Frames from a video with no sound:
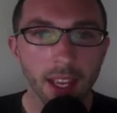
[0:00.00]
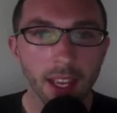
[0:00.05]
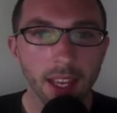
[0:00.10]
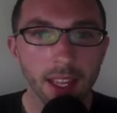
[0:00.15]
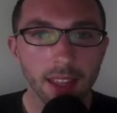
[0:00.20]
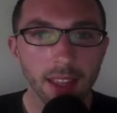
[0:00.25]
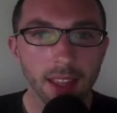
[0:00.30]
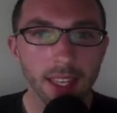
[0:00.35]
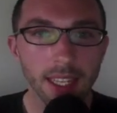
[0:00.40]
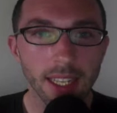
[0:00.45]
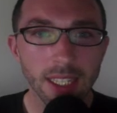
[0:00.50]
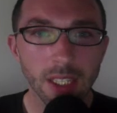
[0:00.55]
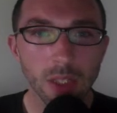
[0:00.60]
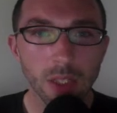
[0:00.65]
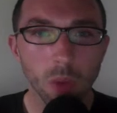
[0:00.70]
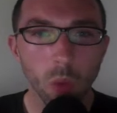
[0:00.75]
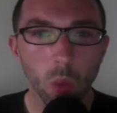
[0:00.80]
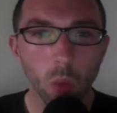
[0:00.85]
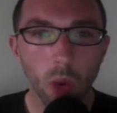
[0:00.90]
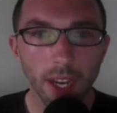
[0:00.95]
This
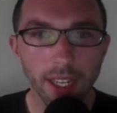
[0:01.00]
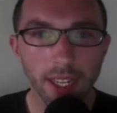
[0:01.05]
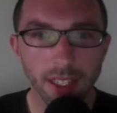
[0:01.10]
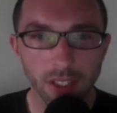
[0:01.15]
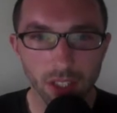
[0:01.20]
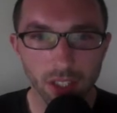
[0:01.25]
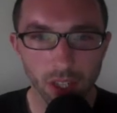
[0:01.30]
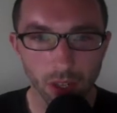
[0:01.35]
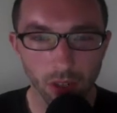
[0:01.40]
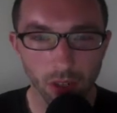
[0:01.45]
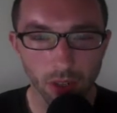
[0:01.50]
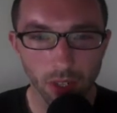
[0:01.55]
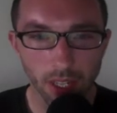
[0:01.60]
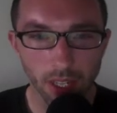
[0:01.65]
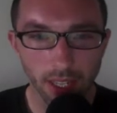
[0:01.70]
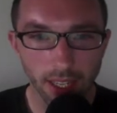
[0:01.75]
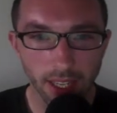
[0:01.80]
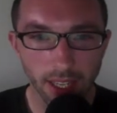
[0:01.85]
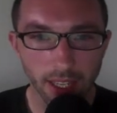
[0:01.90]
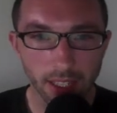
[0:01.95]
white zone
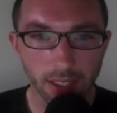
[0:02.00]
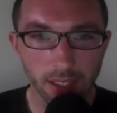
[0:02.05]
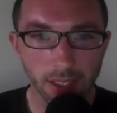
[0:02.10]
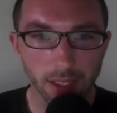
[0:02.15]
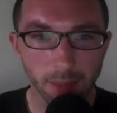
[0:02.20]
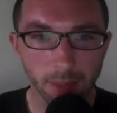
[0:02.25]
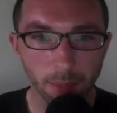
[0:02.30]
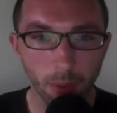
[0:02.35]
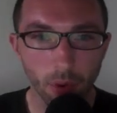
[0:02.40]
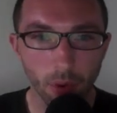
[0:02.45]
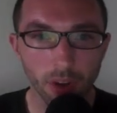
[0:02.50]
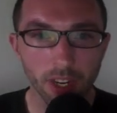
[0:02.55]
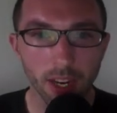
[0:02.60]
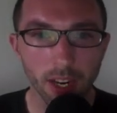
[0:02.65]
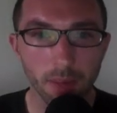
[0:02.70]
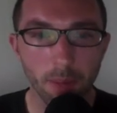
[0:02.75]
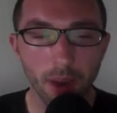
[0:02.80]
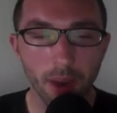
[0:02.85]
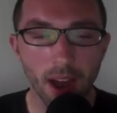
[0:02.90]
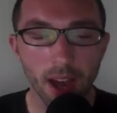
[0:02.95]
is
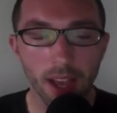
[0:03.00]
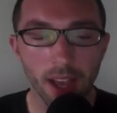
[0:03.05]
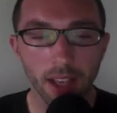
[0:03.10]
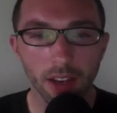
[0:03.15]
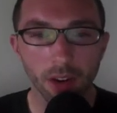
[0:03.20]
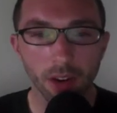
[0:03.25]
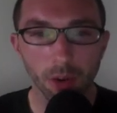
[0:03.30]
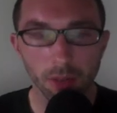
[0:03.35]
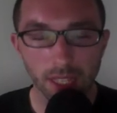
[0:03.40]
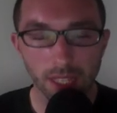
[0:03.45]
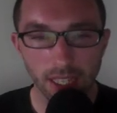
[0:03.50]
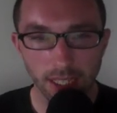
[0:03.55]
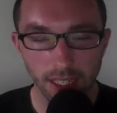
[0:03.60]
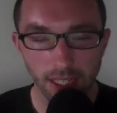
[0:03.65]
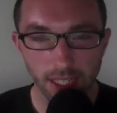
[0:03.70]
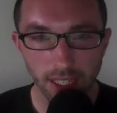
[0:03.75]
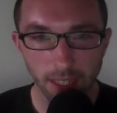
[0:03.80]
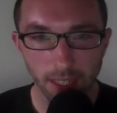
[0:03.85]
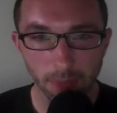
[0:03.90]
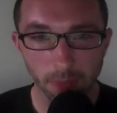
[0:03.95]
supported by
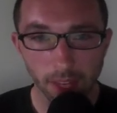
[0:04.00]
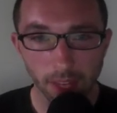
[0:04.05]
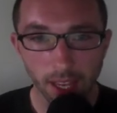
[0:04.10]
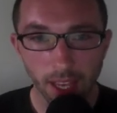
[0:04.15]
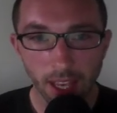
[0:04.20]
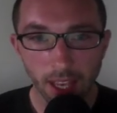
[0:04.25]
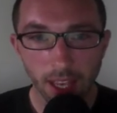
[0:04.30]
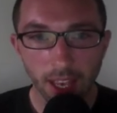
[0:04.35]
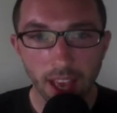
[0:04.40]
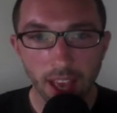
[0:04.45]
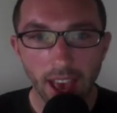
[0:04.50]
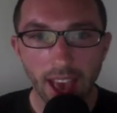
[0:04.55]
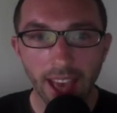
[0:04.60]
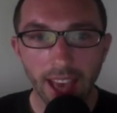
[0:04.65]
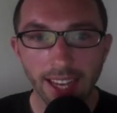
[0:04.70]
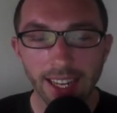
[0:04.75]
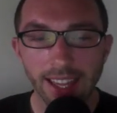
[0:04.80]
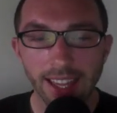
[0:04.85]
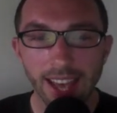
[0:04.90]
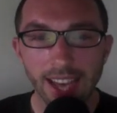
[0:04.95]
creatine,
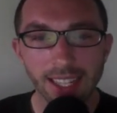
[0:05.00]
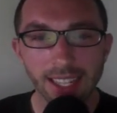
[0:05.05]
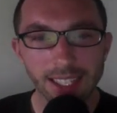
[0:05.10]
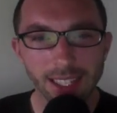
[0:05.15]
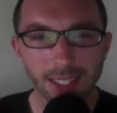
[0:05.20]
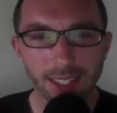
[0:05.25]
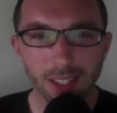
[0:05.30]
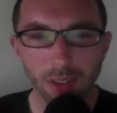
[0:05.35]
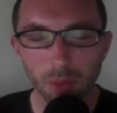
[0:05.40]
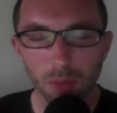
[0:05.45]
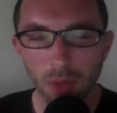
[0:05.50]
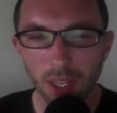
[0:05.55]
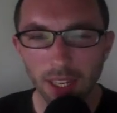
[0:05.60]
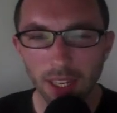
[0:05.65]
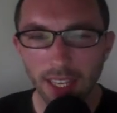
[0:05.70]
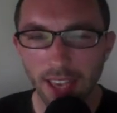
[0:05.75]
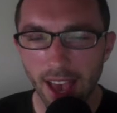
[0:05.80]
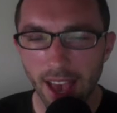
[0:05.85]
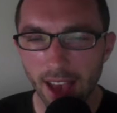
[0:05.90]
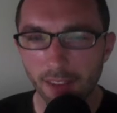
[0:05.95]
and that doesn't
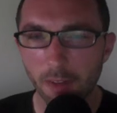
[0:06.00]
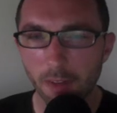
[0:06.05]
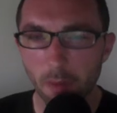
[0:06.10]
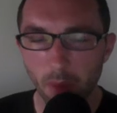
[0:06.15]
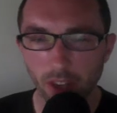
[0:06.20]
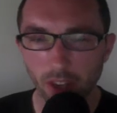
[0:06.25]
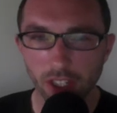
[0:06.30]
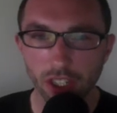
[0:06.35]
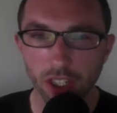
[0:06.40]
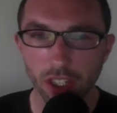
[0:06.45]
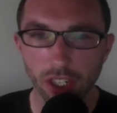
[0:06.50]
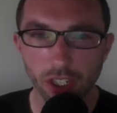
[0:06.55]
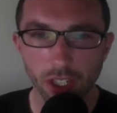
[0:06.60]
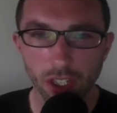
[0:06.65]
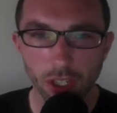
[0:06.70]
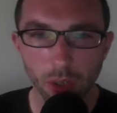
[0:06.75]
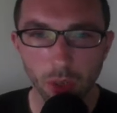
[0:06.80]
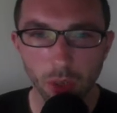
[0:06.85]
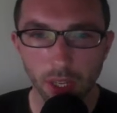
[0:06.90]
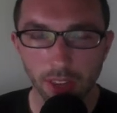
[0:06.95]
really have much to
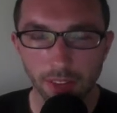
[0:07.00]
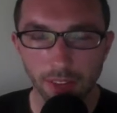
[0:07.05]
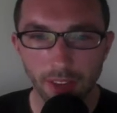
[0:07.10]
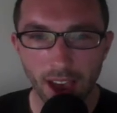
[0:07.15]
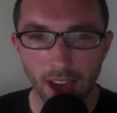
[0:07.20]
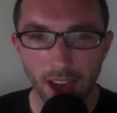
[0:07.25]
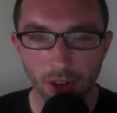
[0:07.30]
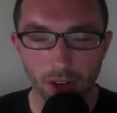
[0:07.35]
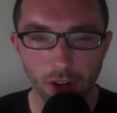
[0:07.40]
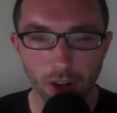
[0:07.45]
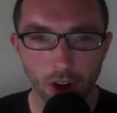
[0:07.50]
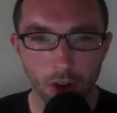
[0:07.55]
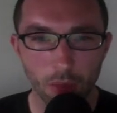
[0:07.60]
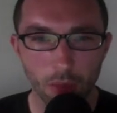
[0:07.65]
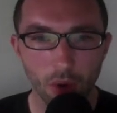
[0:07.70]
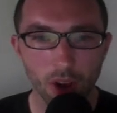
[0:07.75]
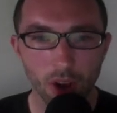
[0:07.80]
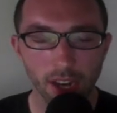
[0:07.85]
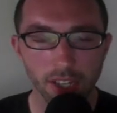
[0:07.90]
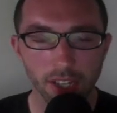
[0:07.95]
do with fat or
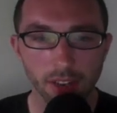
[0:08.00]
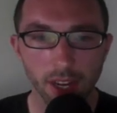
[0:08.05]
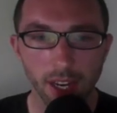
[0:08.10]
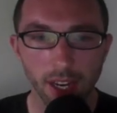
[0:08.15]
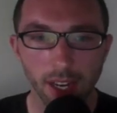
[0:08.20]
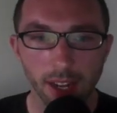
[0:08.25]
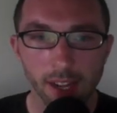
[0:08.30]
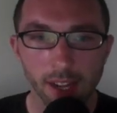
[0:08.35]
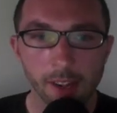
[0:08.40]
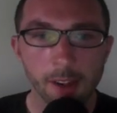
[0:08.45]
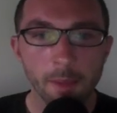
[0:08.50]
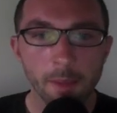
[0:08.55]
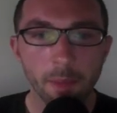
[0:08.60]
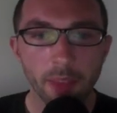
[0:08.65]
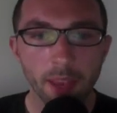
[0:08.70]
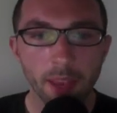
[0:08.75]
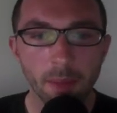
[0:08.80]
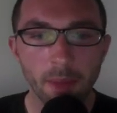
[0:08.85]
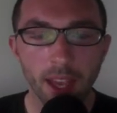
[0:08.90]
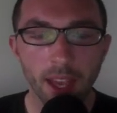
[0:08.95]
carbohydrate.
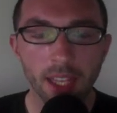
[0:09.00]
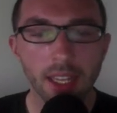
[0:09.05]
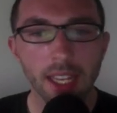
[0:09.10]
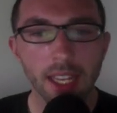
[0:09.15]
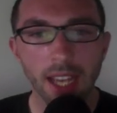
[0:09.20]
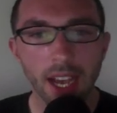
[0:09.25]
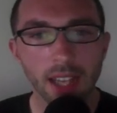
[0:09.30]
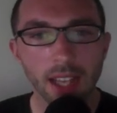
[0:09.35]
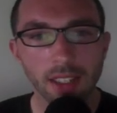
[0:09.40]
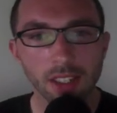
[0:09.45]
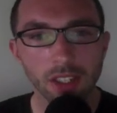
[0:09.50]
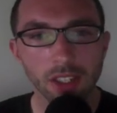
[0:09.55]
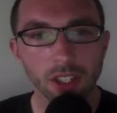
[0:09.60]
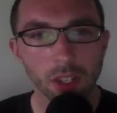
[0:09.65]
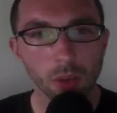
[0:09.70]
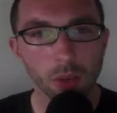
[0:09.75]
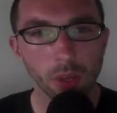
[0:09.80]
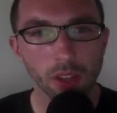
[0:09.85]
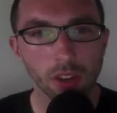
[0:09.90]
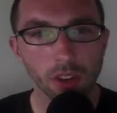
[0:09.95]
It mainly has to
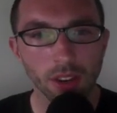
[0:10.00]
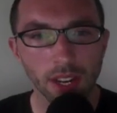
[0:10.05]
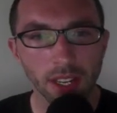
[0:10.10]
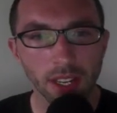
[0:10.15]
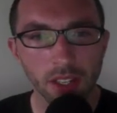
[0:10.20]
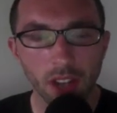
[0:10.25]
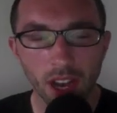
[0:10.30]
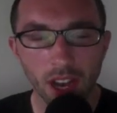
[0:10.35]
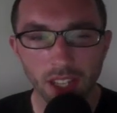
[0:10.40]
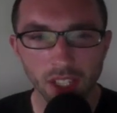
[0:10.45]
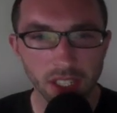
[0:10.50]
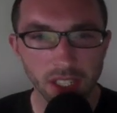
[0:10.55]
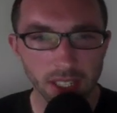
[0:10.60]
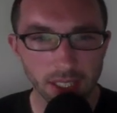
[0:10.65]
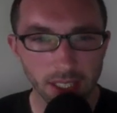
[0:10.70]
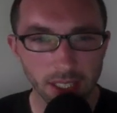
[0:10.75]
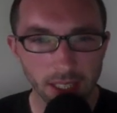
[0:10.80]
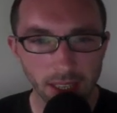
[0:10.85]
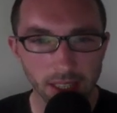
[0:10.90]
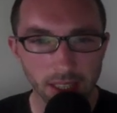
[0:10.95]
do with your
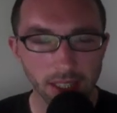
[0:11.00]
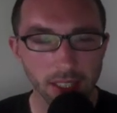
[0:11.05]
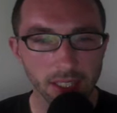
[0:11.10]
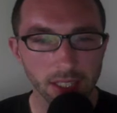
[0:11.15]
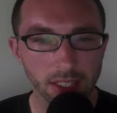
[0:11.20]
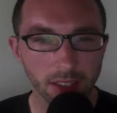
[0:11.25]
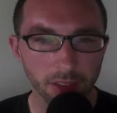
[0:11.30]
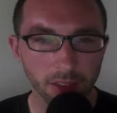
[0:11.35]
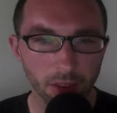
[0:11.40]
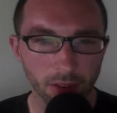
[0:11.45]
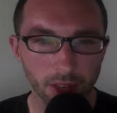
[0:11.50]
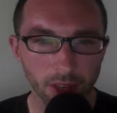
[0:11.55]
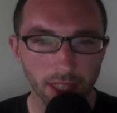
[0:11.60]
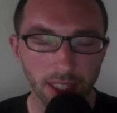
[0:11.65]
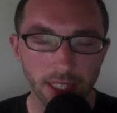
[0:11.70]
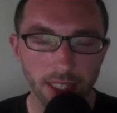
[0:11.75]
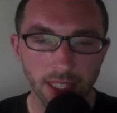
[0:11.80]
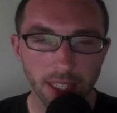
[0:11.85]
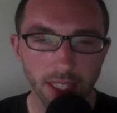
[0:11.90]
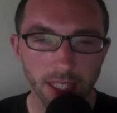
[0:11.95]
endogenous synthesis of
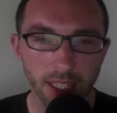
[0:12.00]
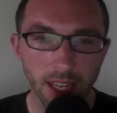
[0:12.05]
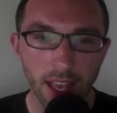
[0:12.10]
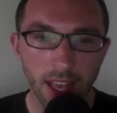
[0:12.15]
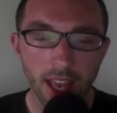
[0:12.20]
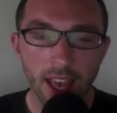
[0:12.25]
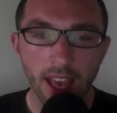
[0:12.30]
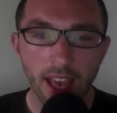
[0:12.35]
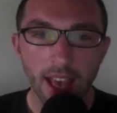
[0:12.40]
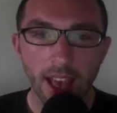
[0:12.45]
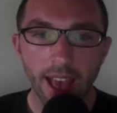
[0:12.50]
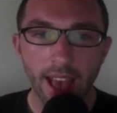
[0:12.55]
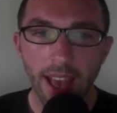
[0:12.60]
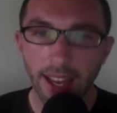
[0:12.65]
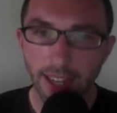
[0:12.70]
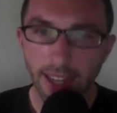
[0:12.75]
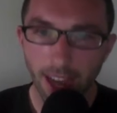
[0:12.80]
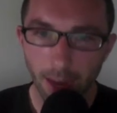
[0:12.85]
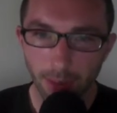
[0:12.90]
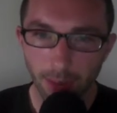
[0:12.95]
creatine
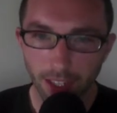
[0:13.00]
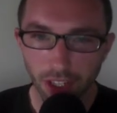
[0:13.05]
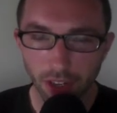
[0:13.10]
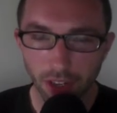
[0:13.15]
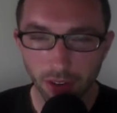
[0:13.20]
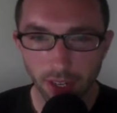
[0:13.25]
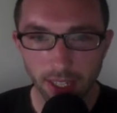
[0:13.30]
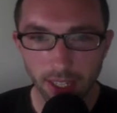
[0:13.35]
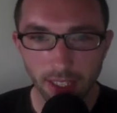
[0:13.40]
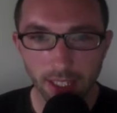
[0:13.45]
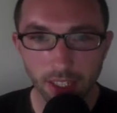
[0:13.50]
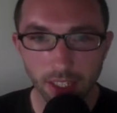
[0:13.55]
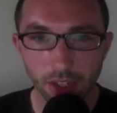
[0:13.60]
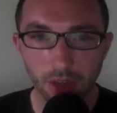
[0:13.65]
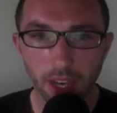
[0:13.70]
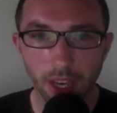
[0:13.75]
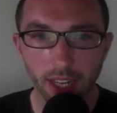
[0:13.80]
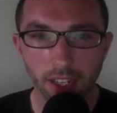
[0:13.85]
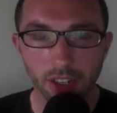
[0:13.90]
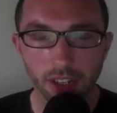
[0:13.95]
and how much creatine you
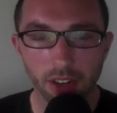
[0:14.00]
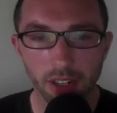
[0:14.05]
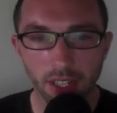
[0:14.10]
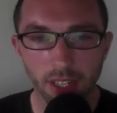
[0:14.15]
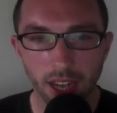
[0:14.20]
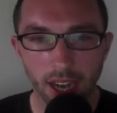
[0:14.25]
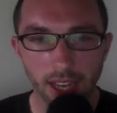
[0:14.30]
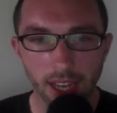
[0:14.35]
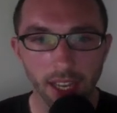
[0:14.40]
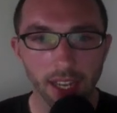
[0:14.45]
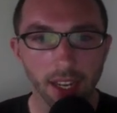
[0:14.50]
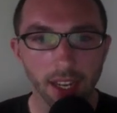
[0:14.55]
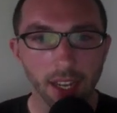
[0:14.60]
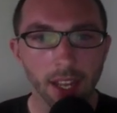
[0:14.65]
get in your diet.